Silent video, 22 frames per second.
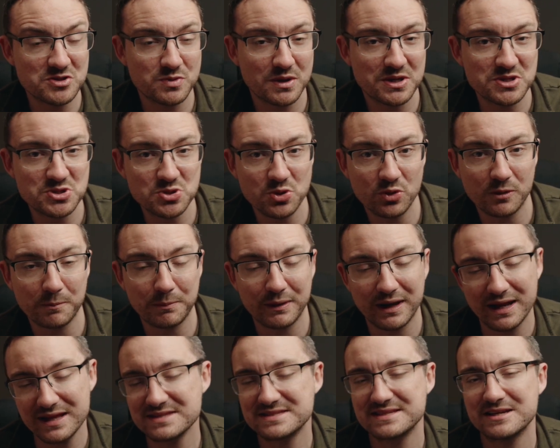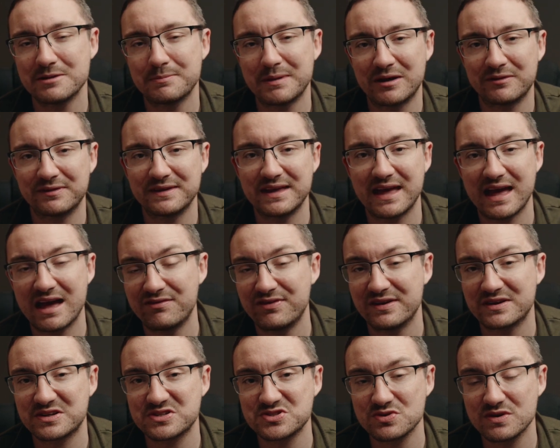where I talk plenty about the
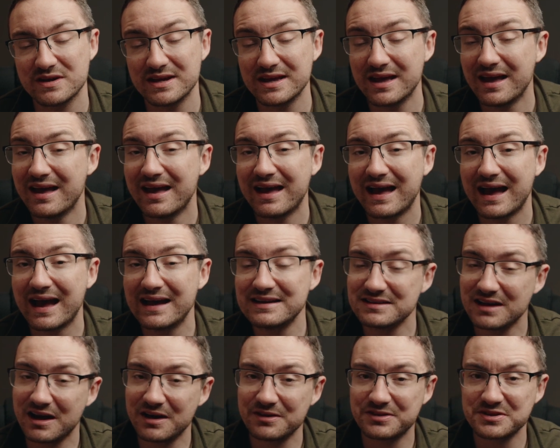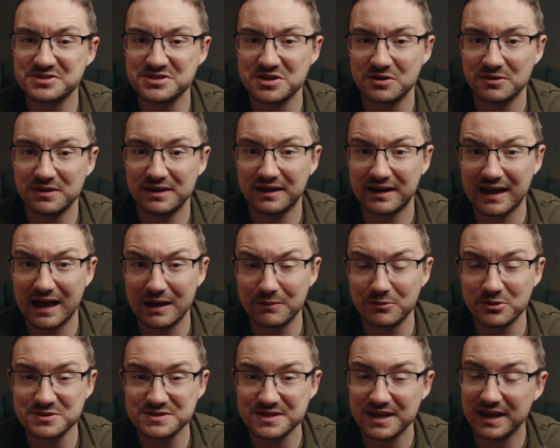FX3 and other Sony
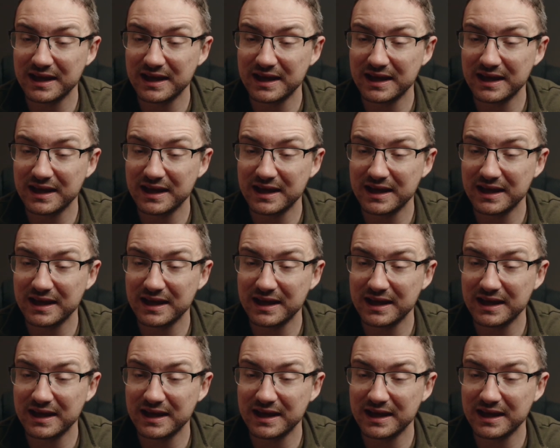cameras,